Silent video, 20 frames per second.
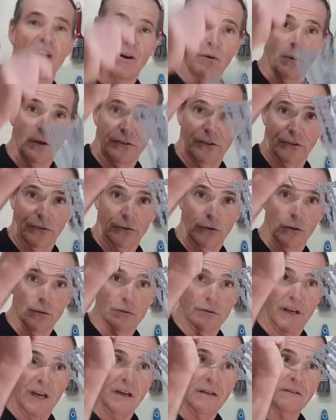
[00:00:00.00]
Once it's
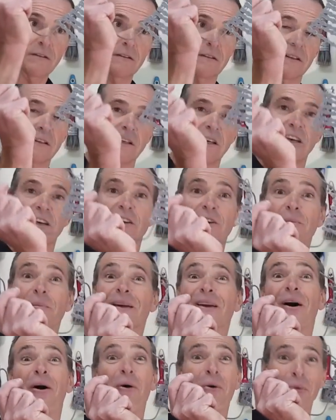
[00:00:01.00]
cooled down, it'll
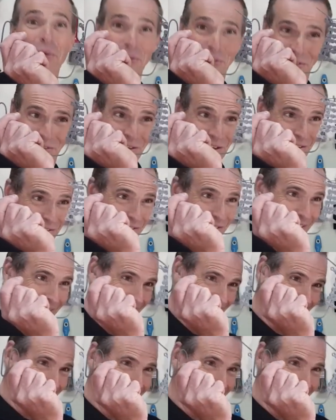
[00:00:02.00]
be all stiff.